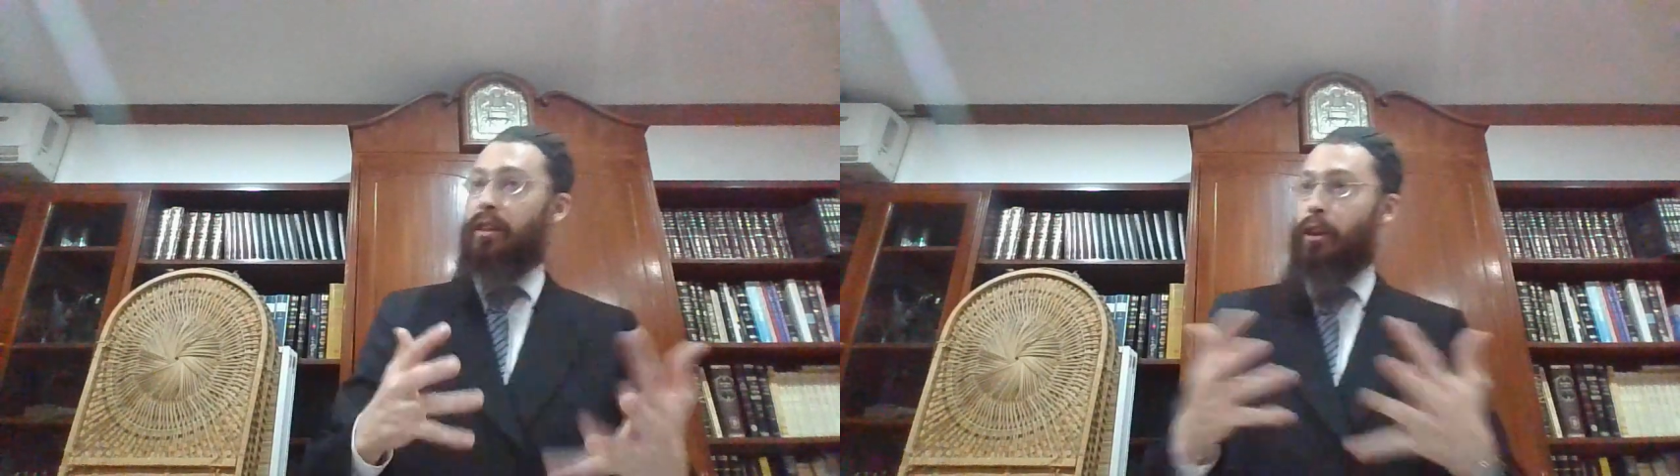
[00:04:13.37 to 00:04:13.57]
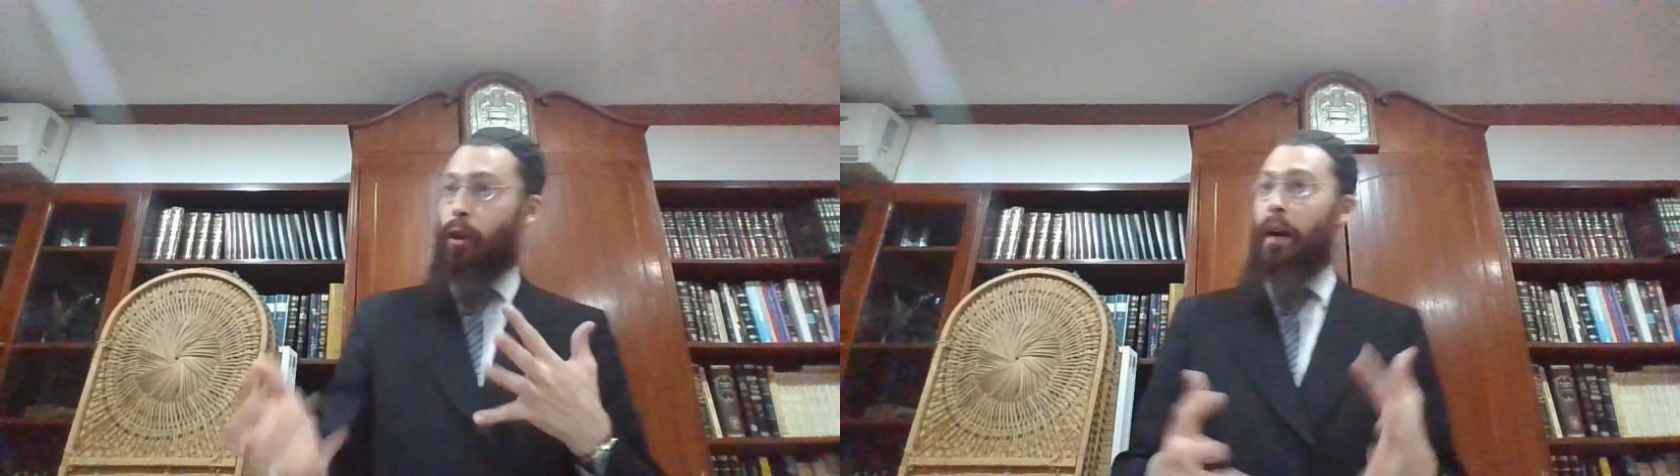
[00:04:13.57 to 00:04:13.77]

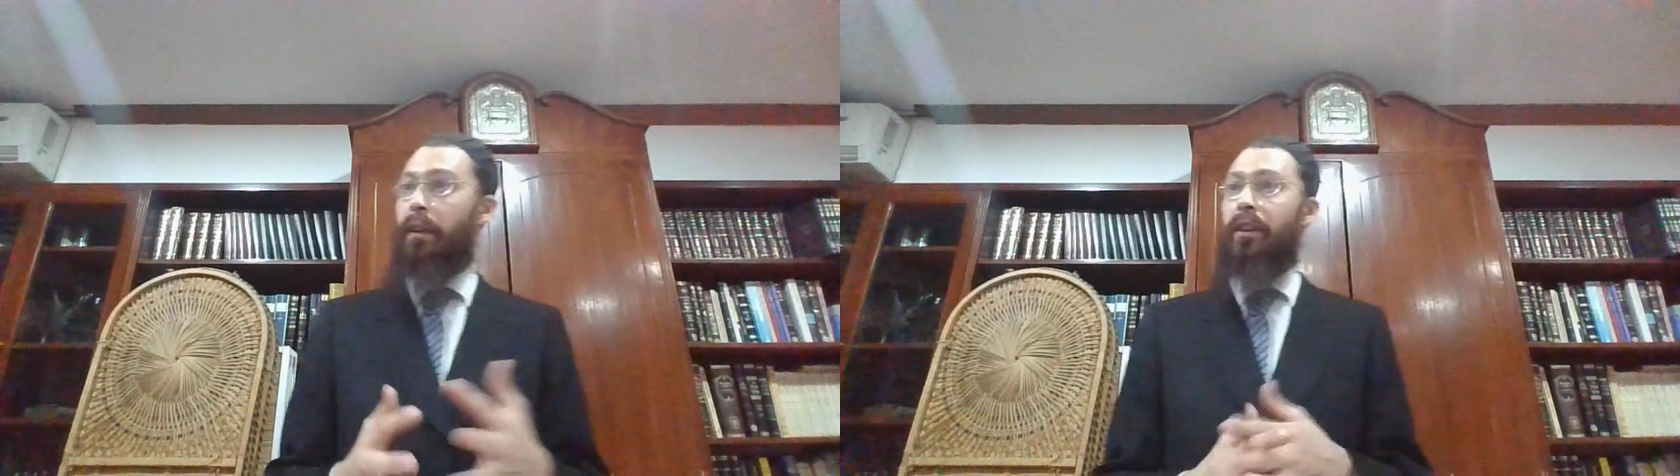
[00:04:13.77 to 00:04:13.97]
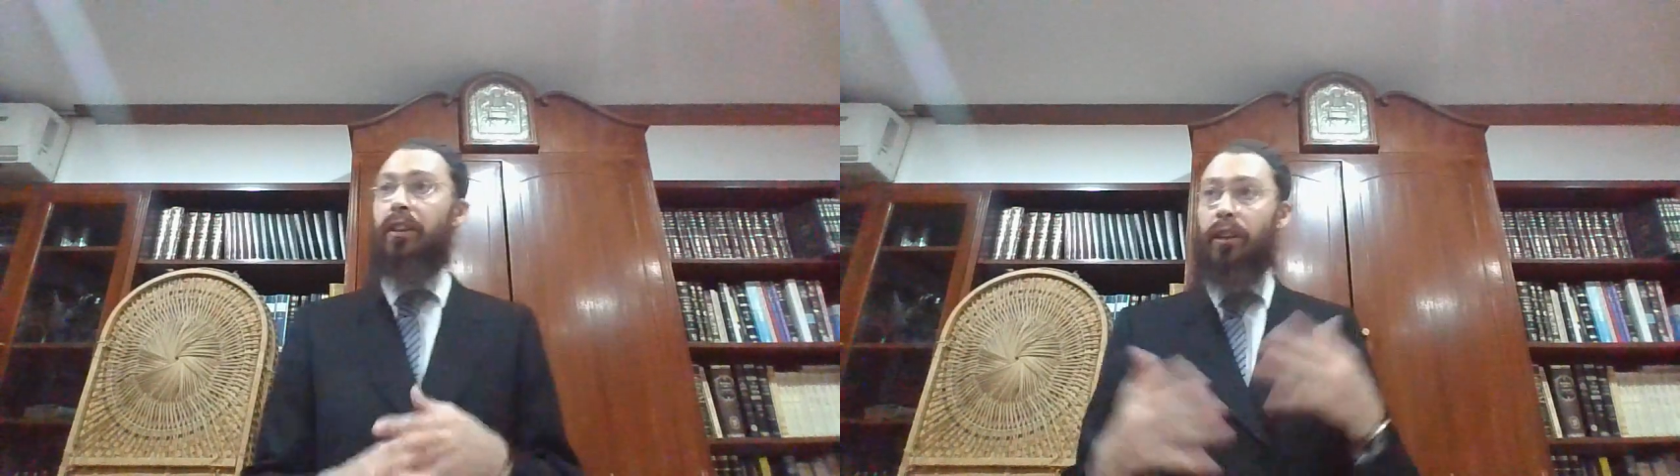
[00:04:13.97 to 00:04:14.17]
to
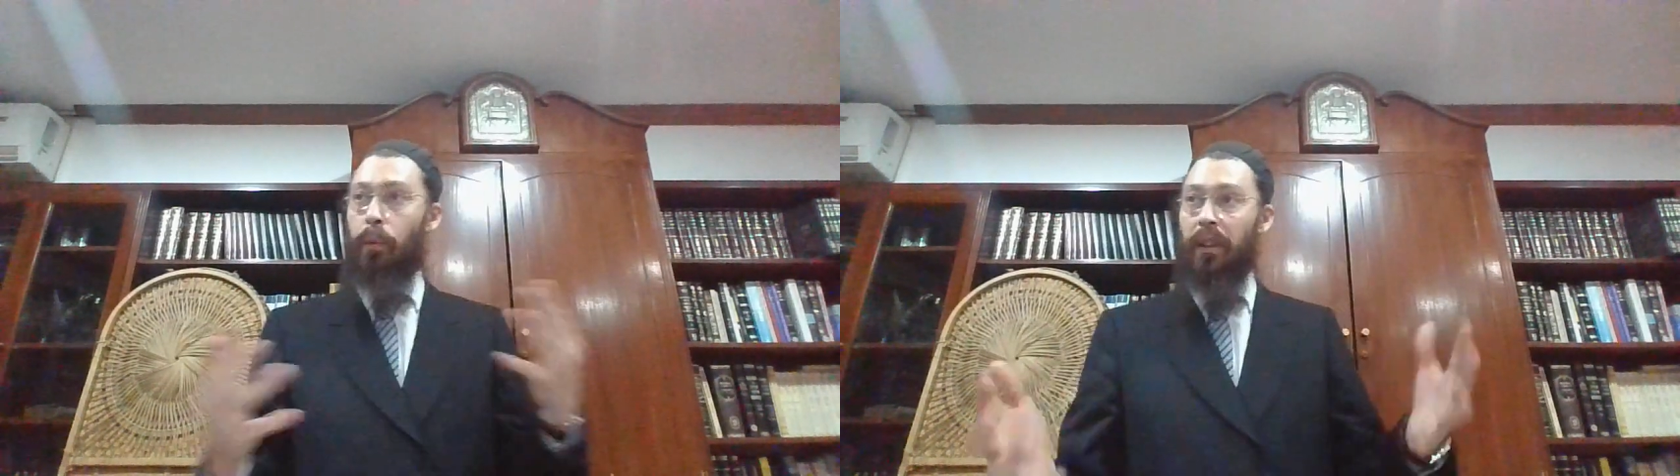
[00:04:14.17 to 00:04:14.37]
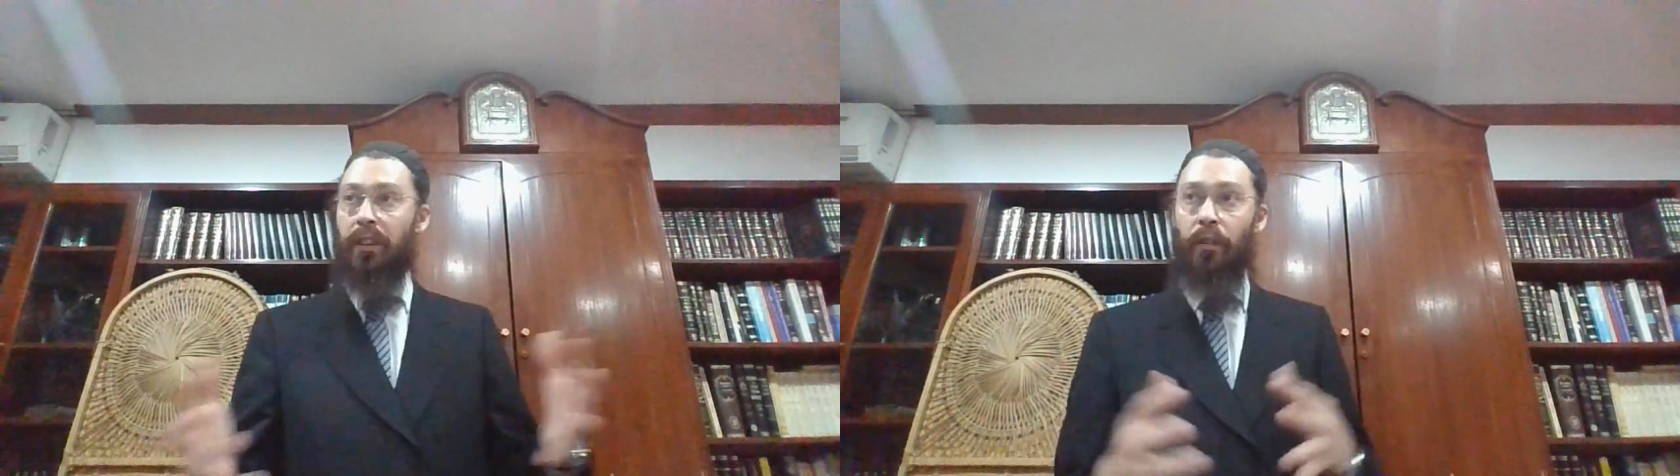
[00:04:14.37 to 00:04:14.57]
correct this, there's
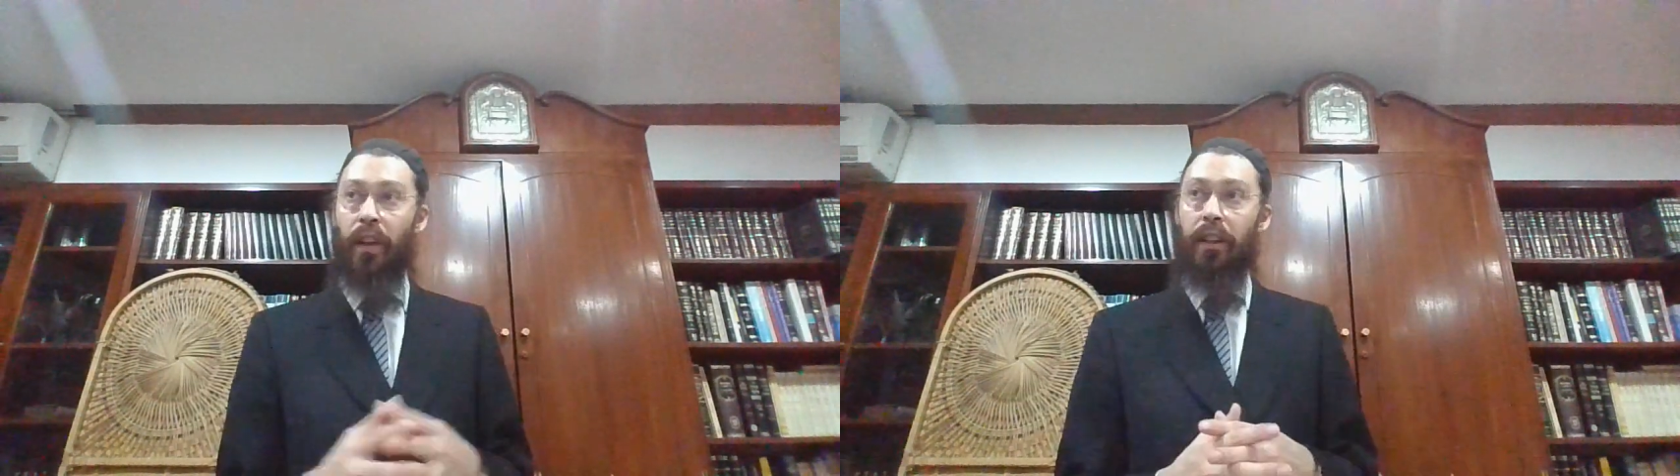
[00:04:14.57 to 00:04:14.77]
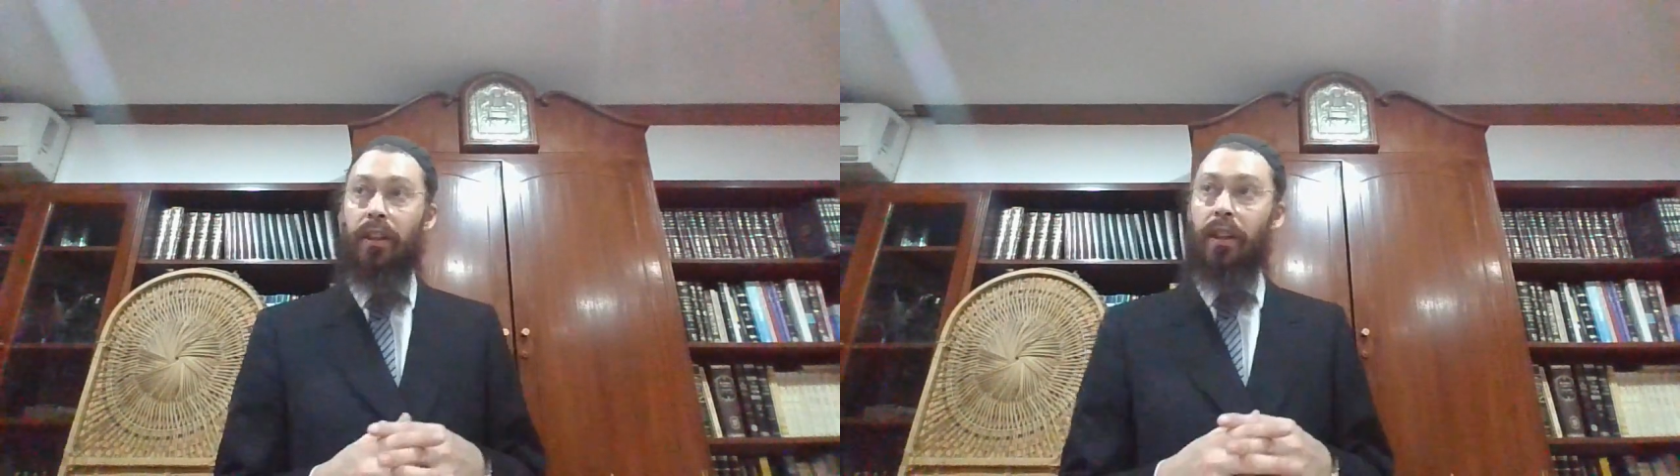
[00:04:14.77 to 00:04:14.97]
ways to
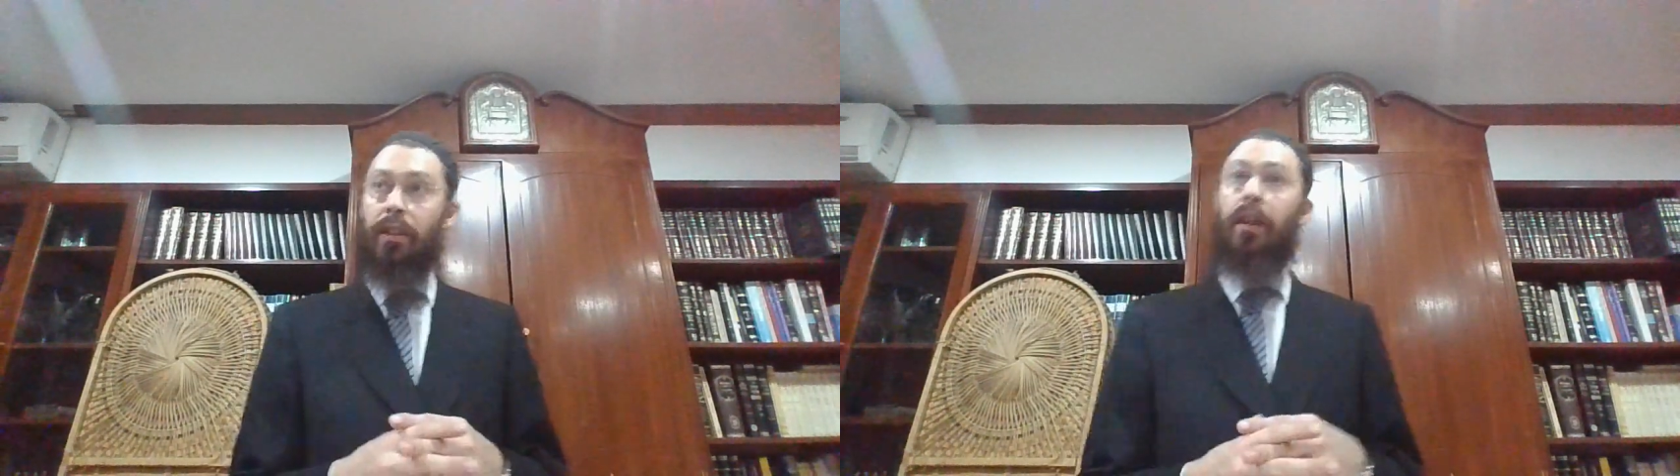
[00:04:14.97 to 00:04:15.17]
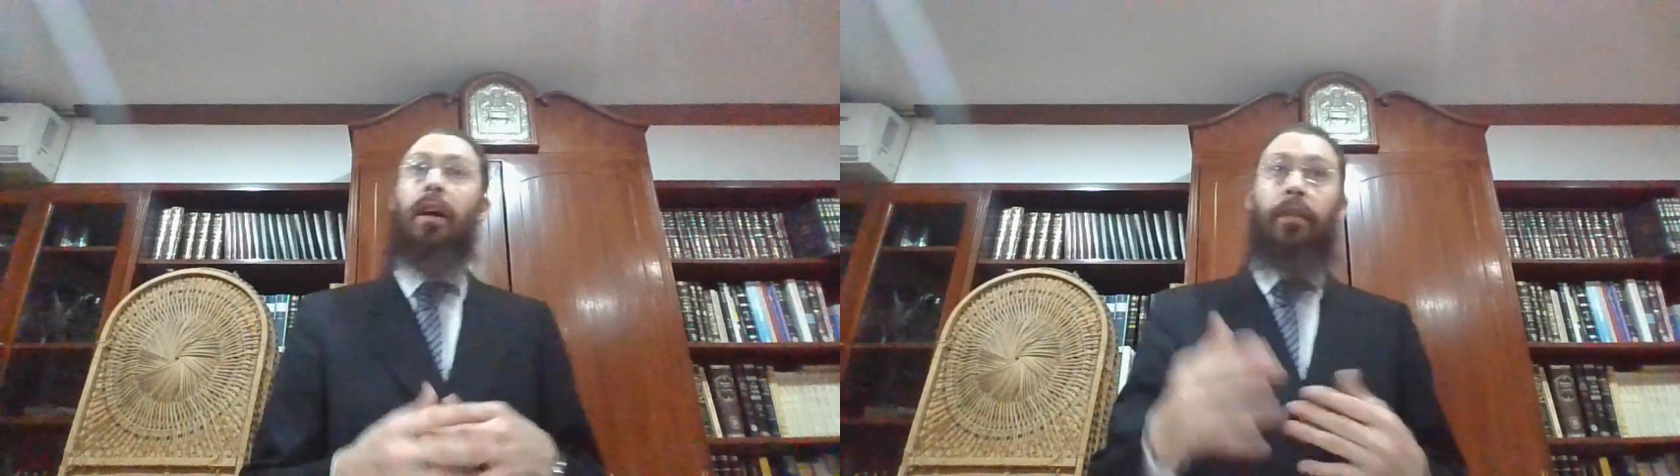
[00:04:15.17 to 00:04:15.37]
fix this,